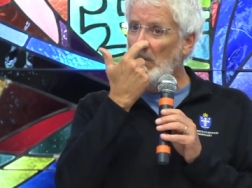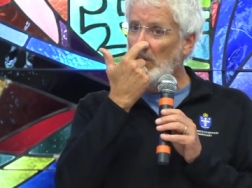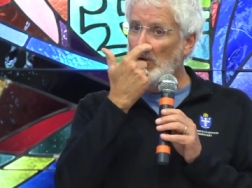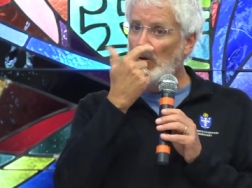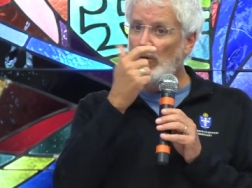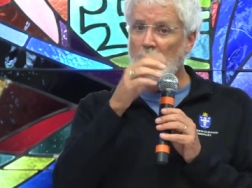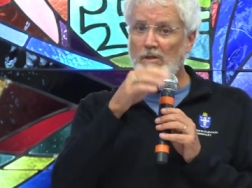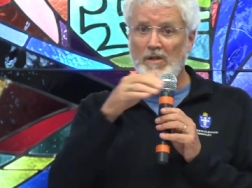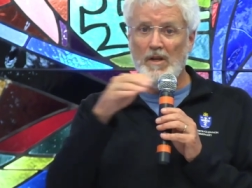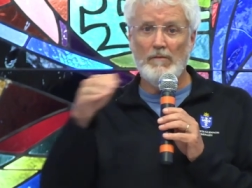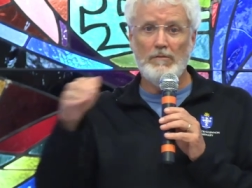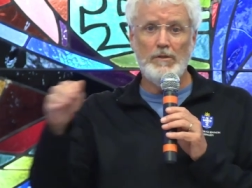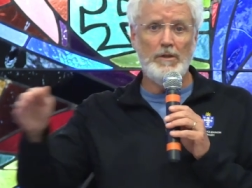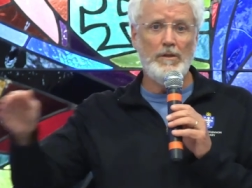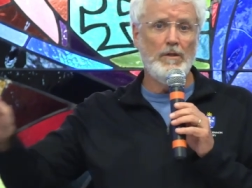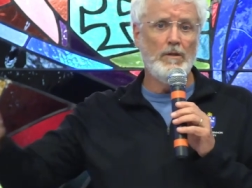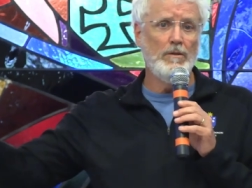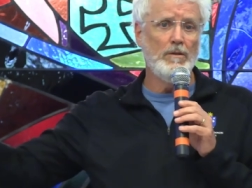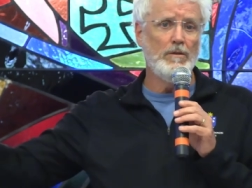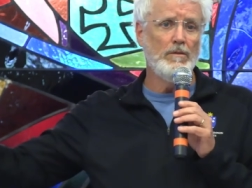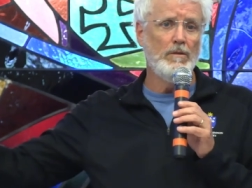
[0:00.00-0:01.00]
37
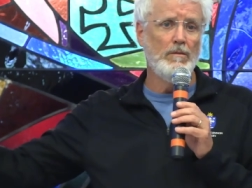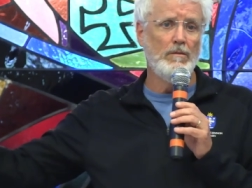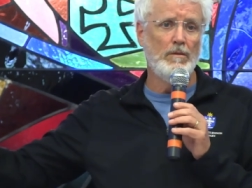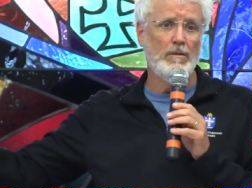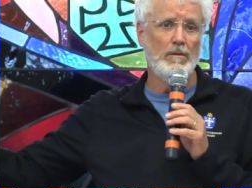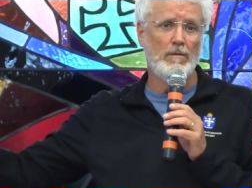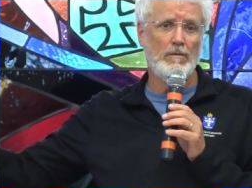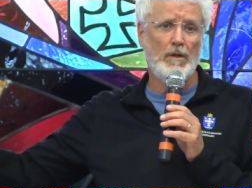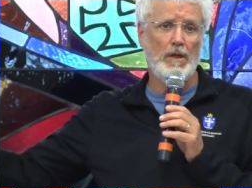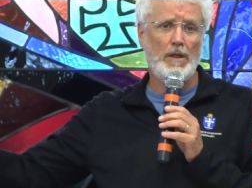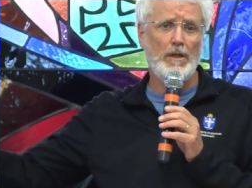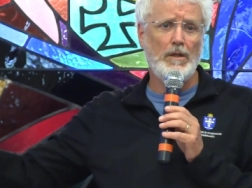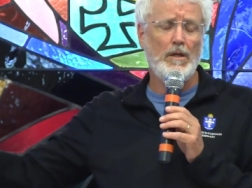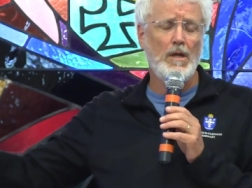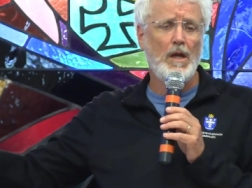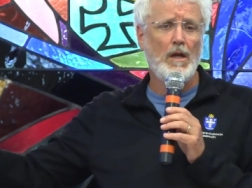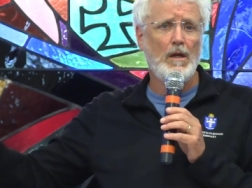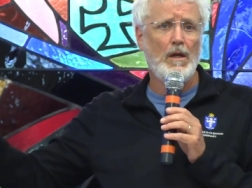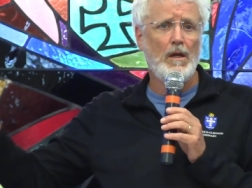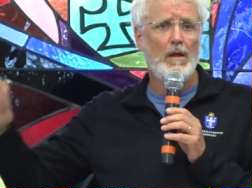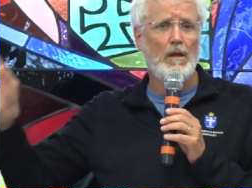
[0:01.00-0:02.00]
years, right?
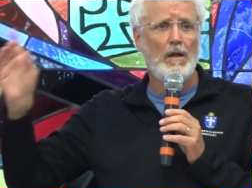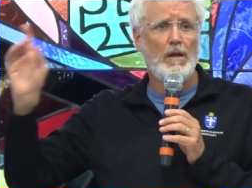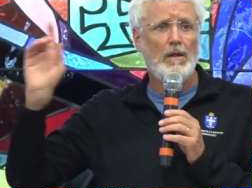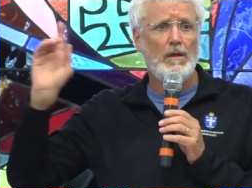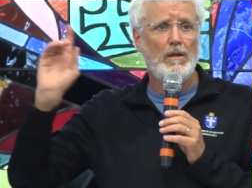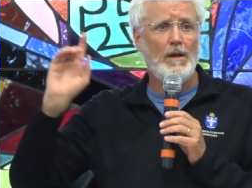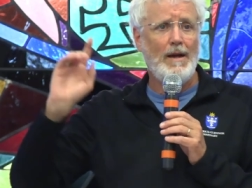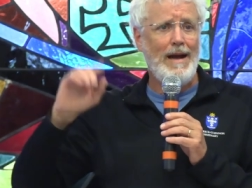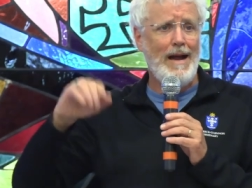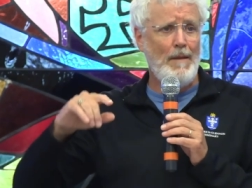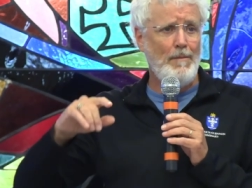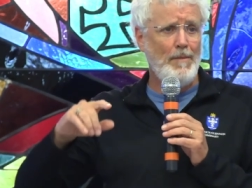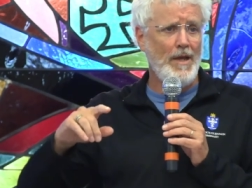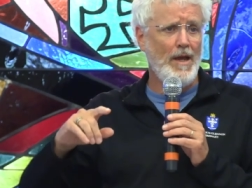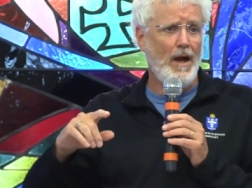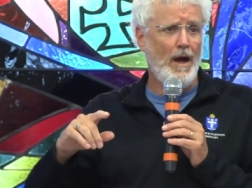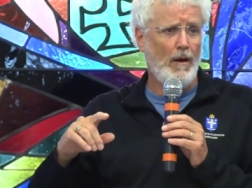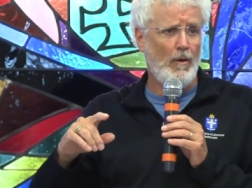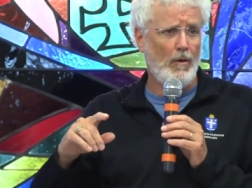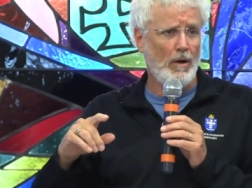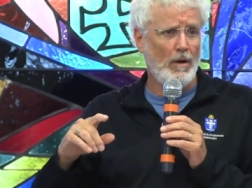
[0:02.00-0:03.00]
The
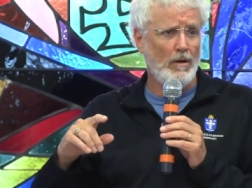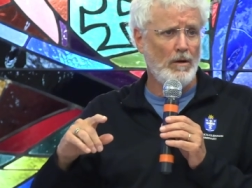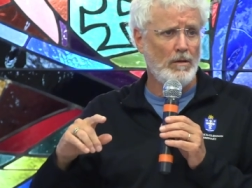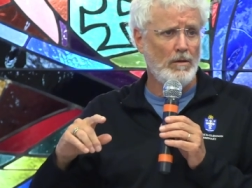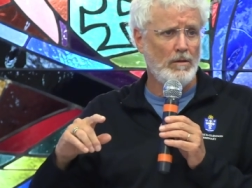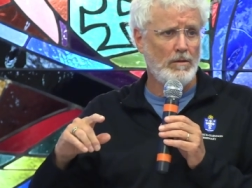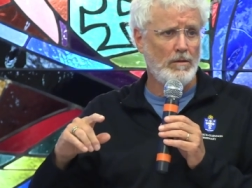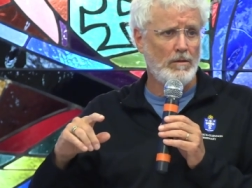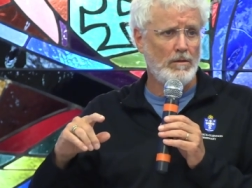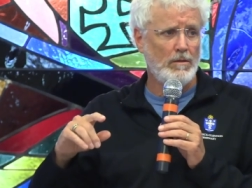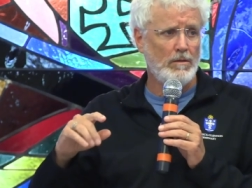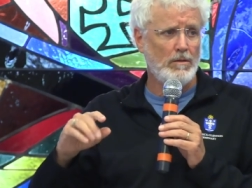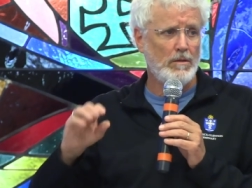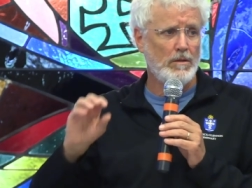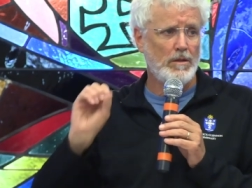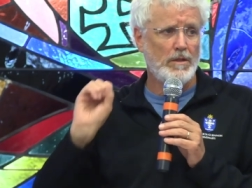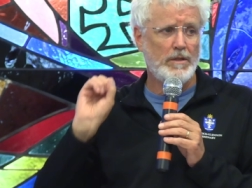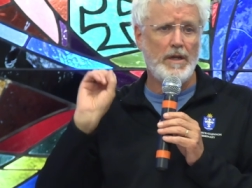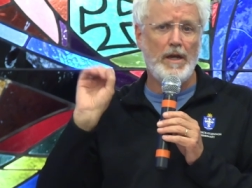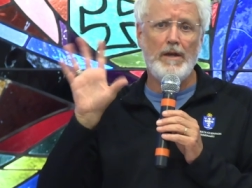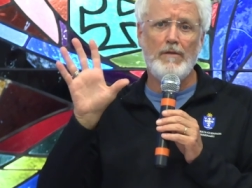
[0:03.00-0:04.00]
happy hour
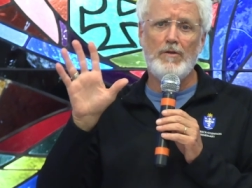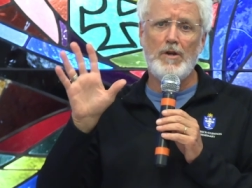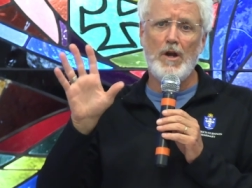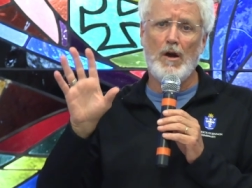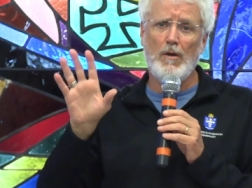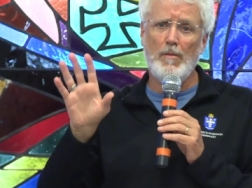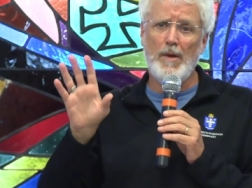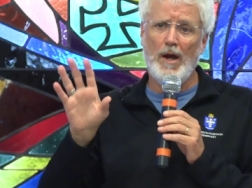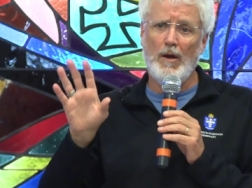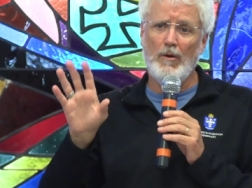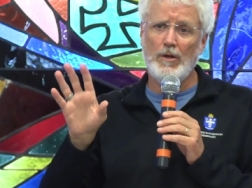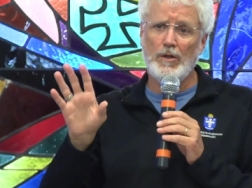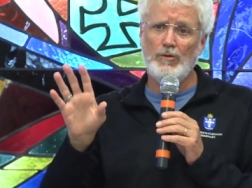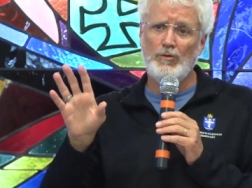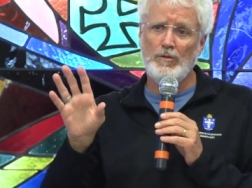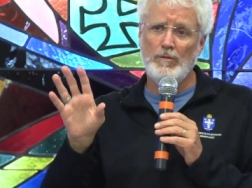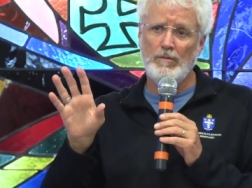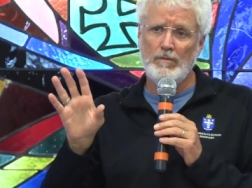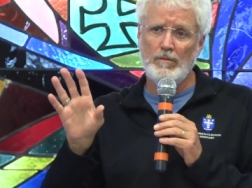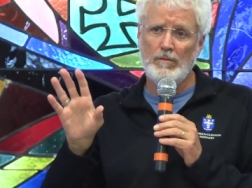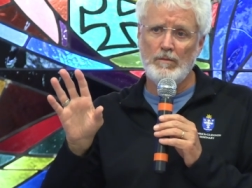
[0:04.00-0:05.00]
saved our marriage
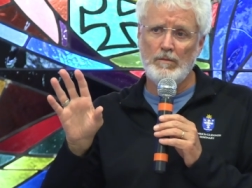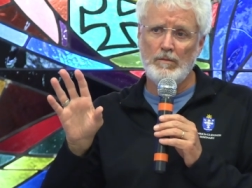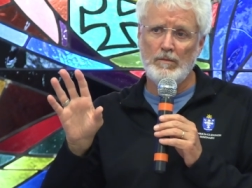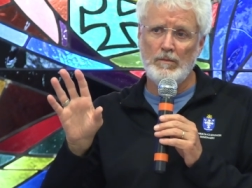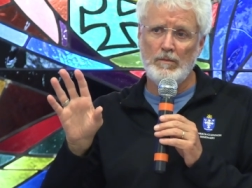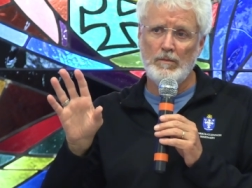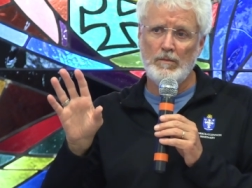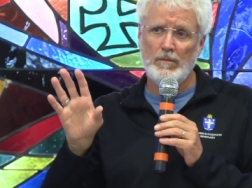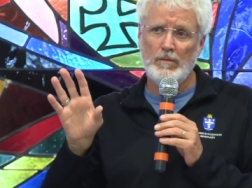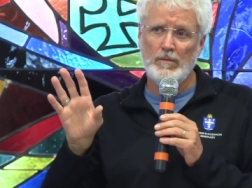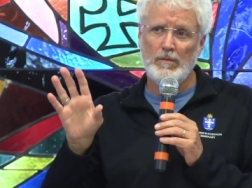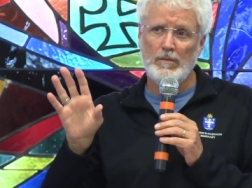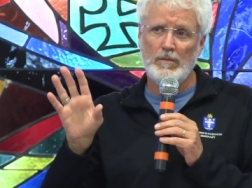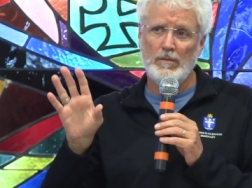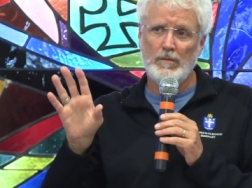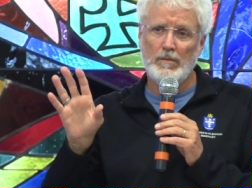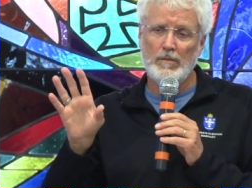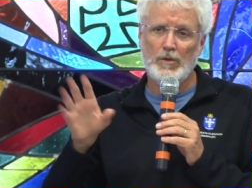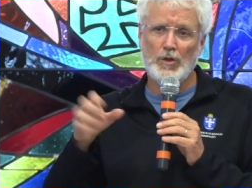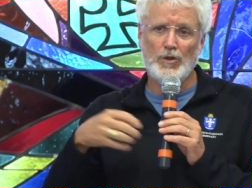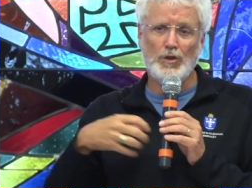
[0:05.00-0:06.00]

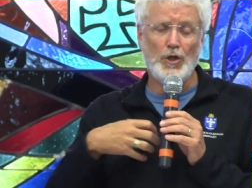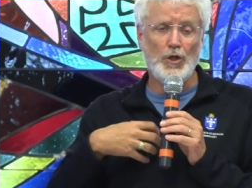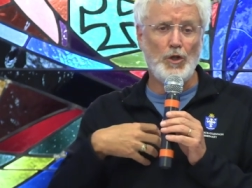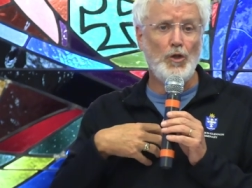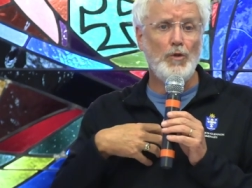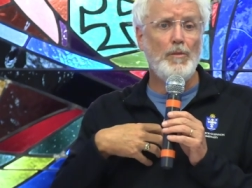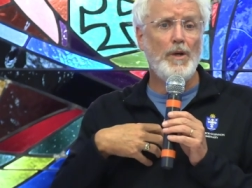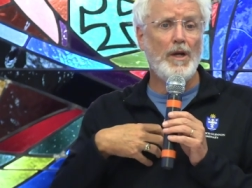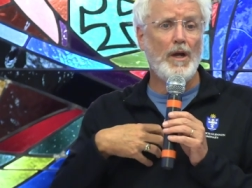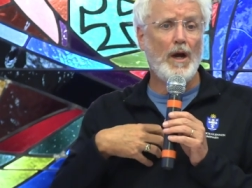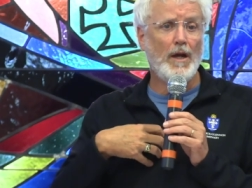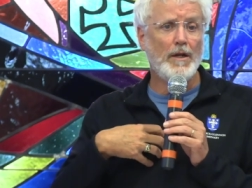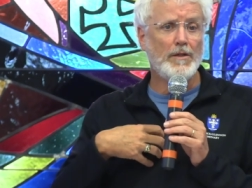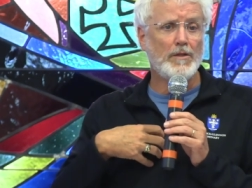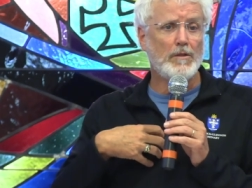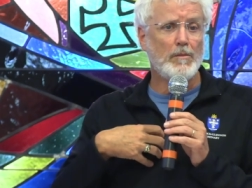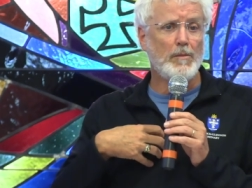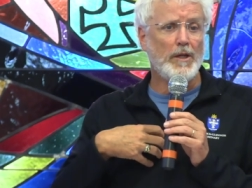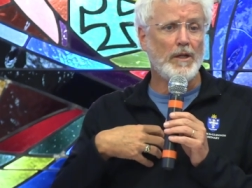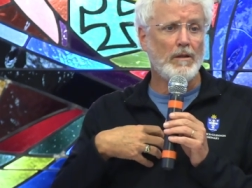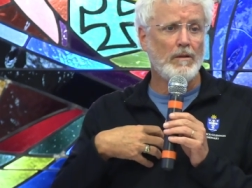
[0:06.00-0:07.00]
because it
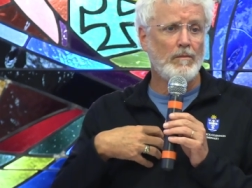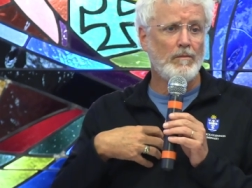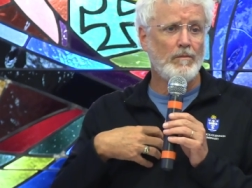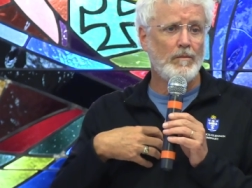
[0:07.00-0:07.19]
humanized me.